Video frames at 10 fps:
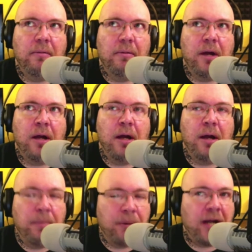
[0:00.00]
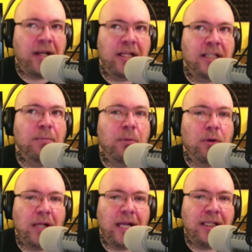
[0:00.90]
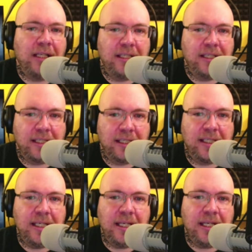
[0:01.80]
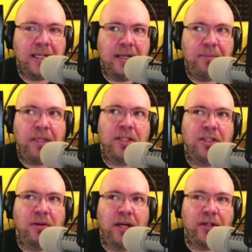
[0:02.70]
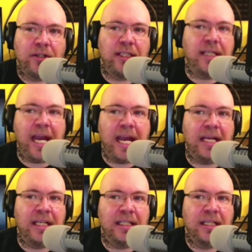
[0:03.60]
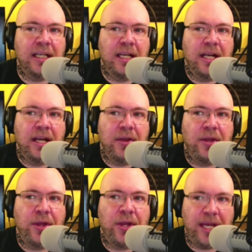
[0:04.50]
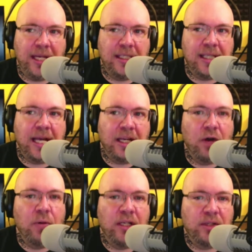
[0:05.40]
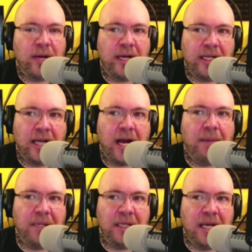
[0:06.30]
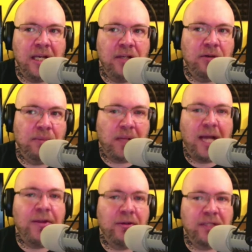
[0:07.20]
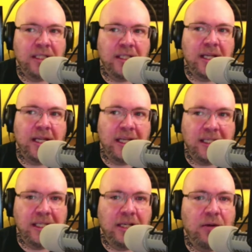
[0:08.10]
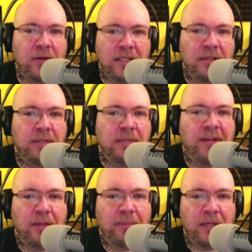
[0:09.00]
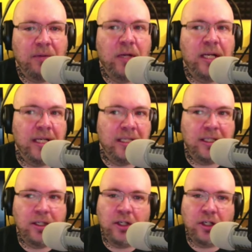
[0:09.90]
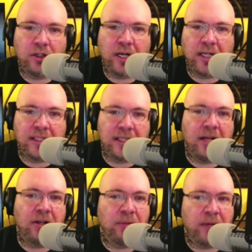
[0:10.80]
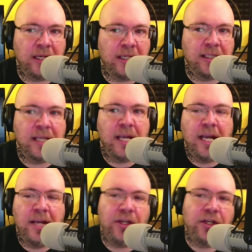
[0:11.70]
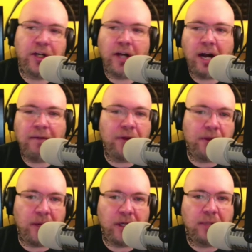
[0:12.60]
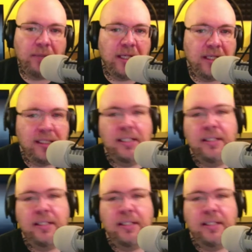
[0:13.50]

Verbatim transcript: a, a, product that's more likely to succeed because you understand the things that go into writing copy and you apply those into the things that go into developing what it is that you're going to try and sell or what it is that you're going to offer the marketplace.